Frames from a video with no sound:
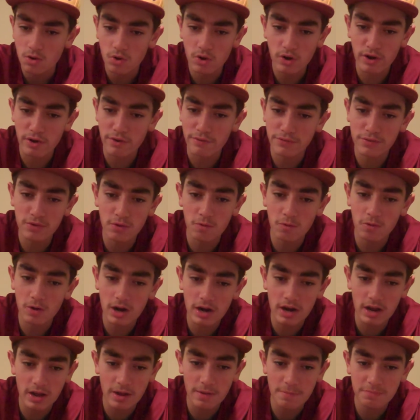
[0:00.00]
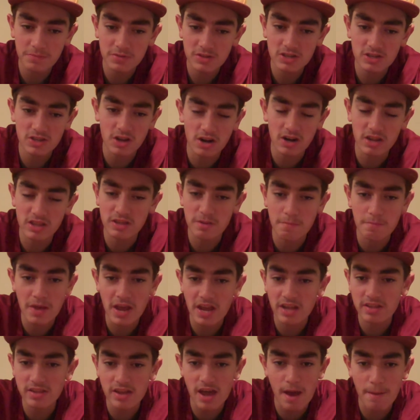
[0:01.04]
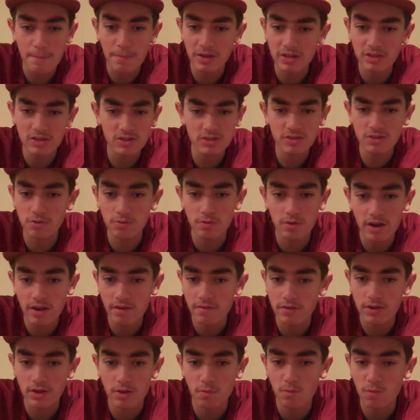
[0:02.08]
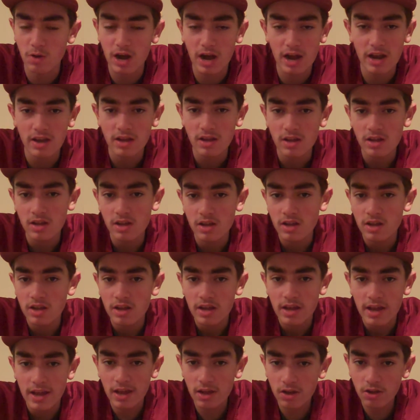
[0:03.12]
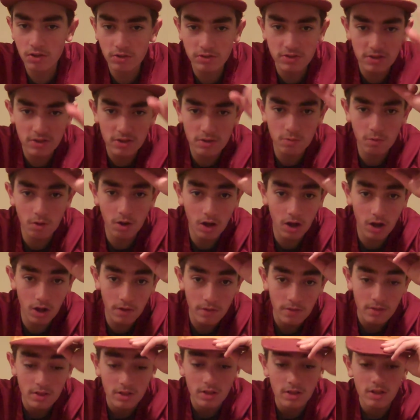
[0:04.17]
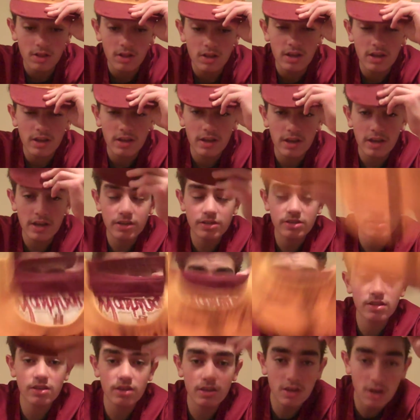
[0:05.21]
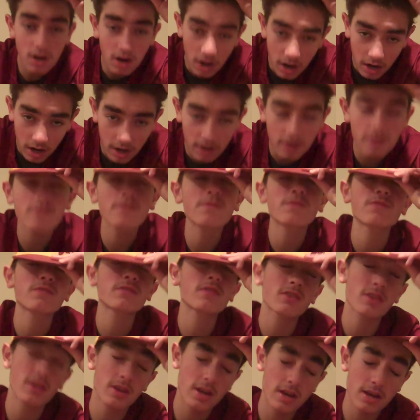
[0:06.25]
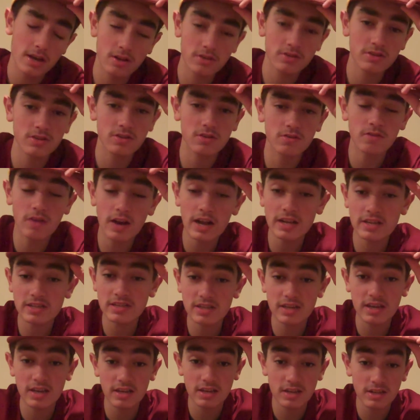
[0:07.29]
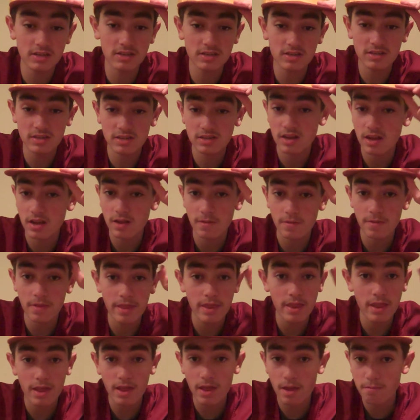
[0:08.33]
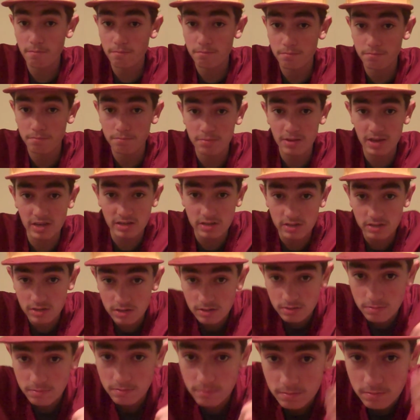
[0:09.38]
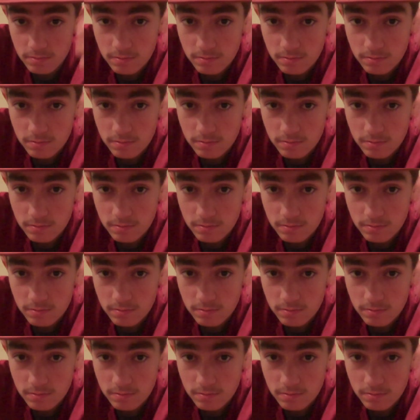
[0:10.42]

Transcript: Or if you want to start a debate topic, just do whatever you want. Hail to you all. HTTR. Hail to the Redskins. Peace.